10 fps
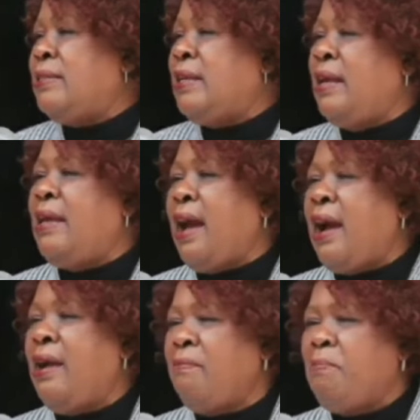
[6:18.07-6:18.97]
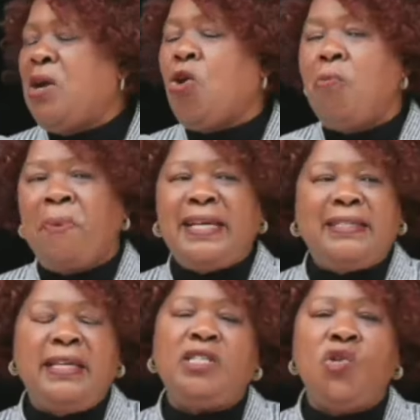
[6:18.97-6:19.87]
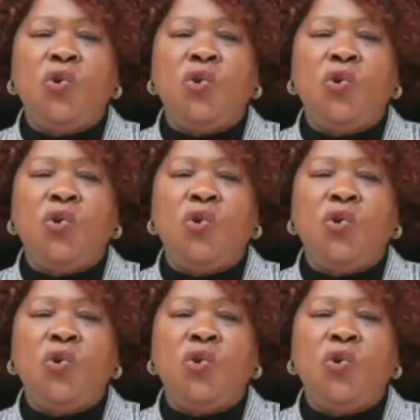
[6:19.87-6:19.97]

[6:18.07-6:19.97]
say, yeah, be complacent.